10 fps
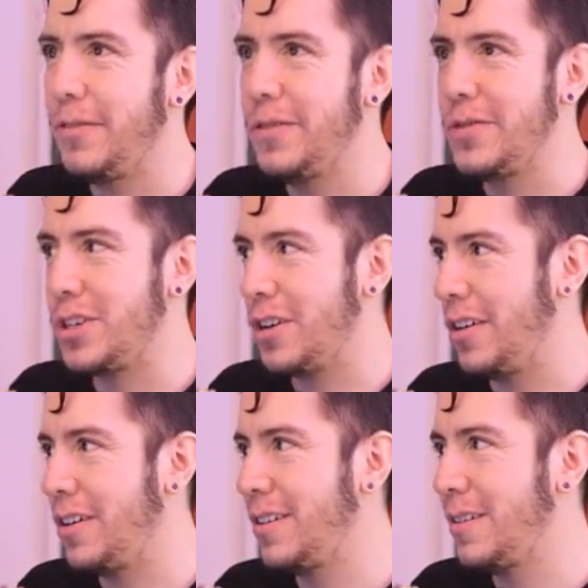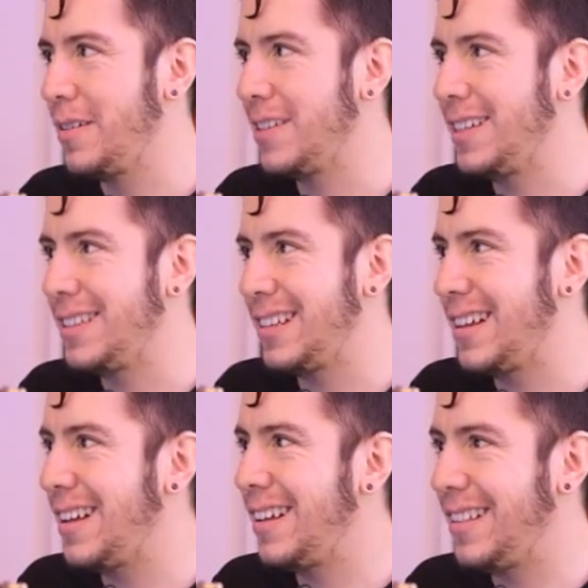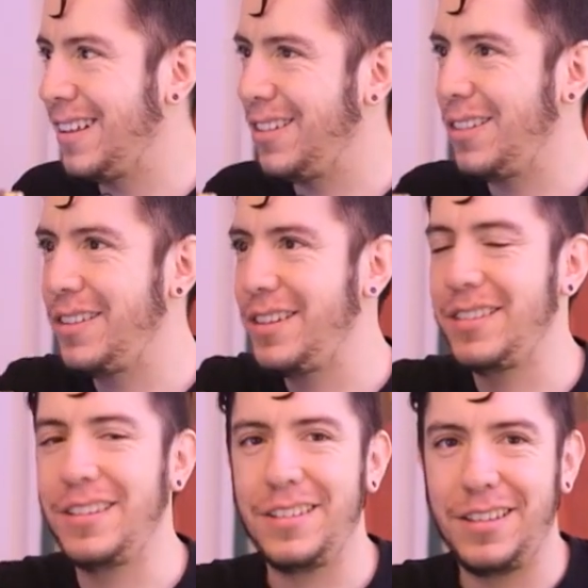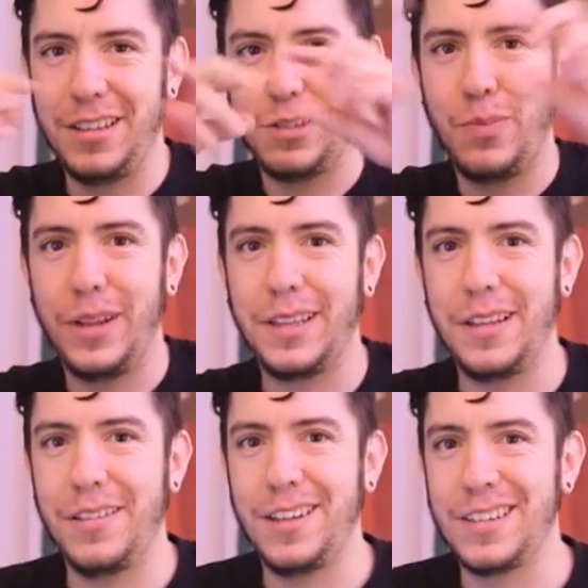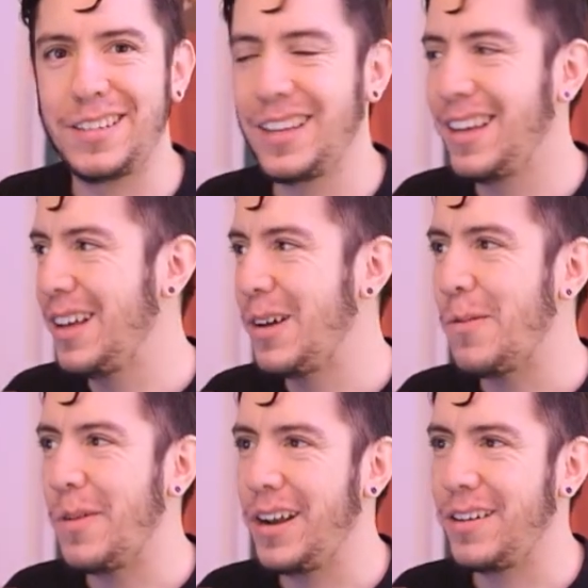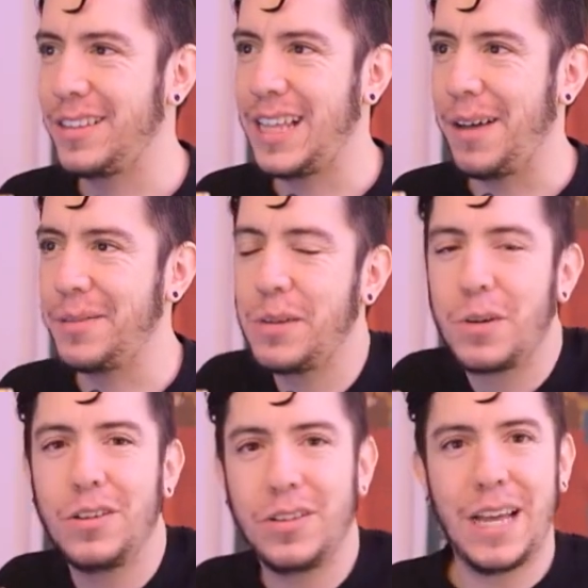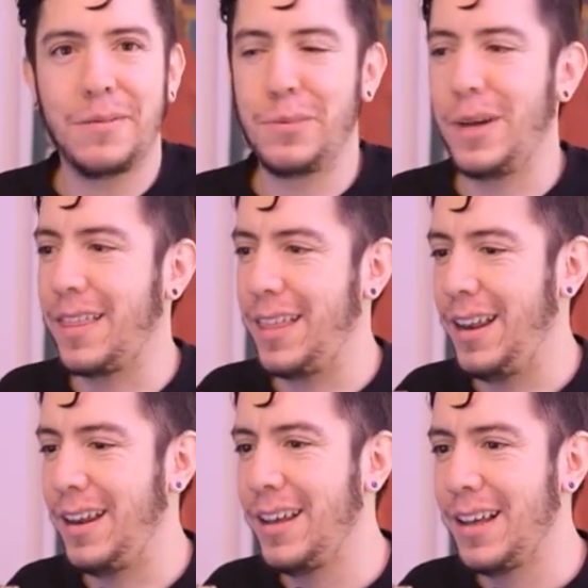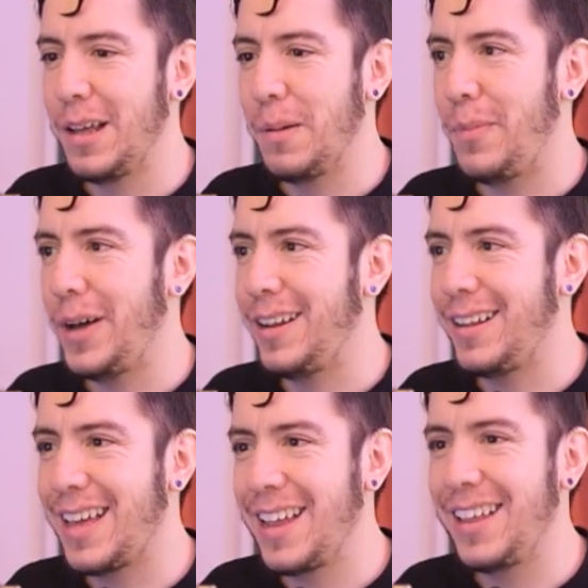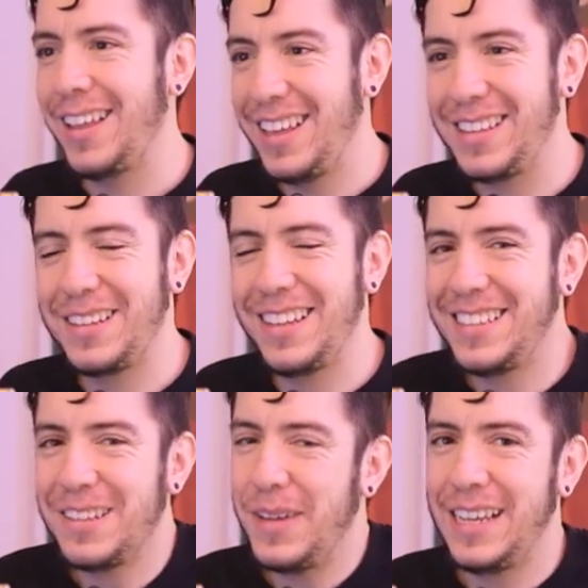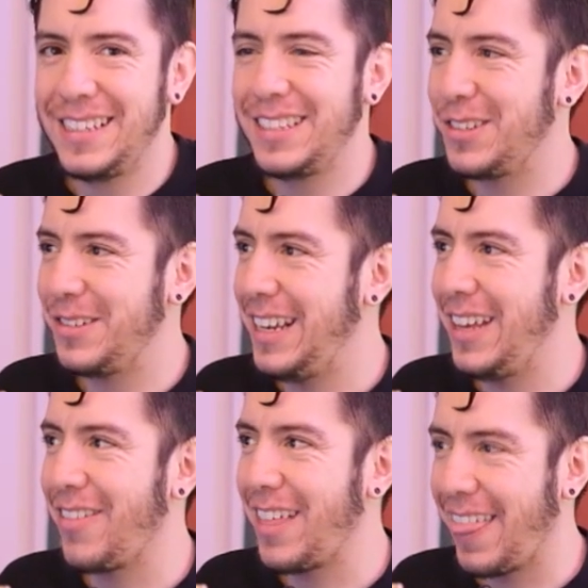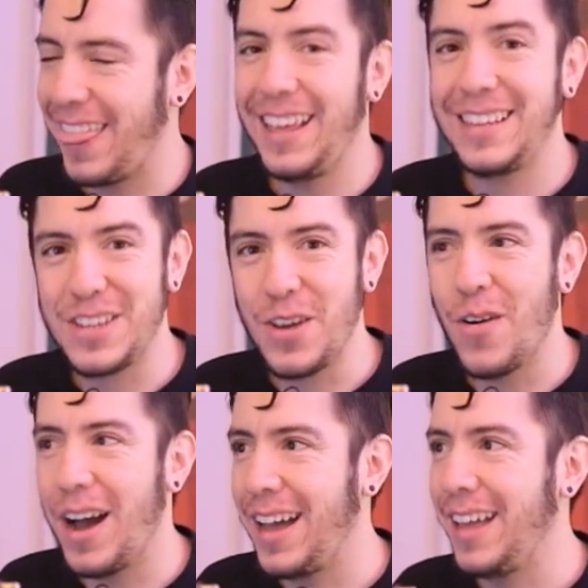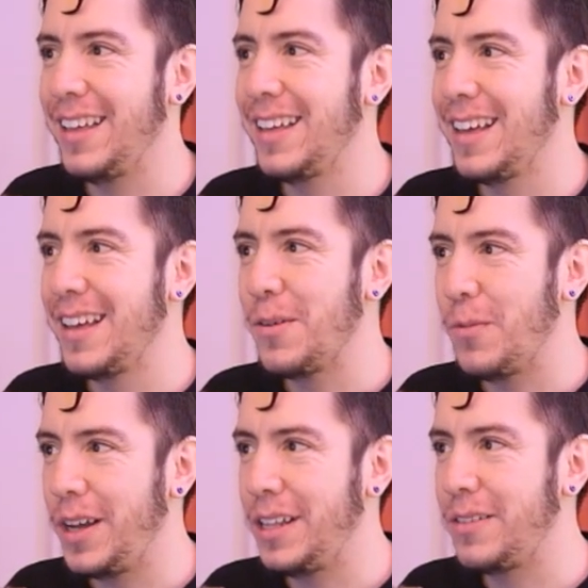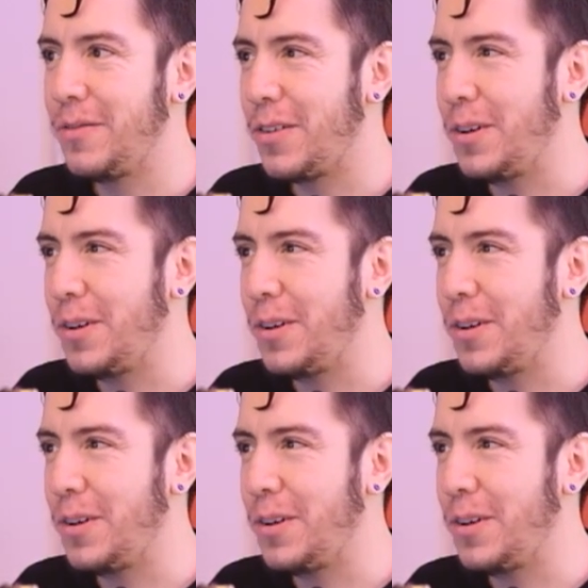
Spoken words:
the future. Dun, dun, dun, the split in these weird tabs. There were no tabs back then, but it's amazing to believe that this UI went